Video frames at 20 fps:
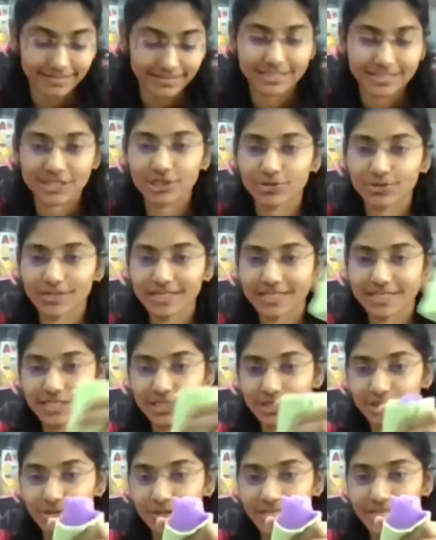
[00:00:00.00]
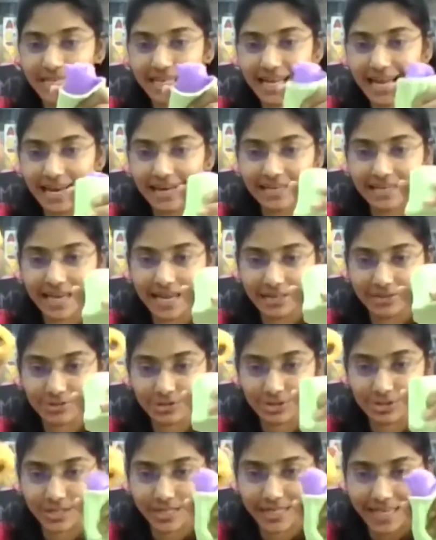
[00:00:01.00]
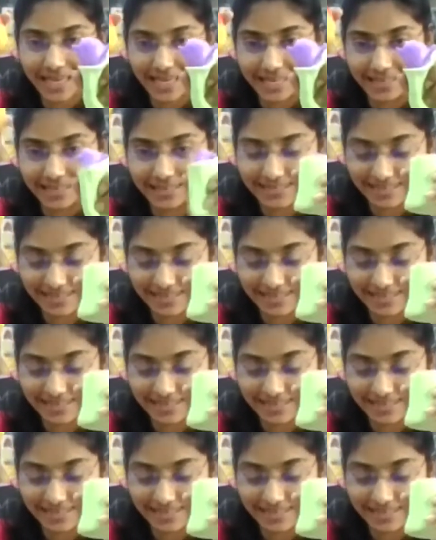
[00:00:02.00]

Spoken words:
Squeezing squirrel and dinosaur egg.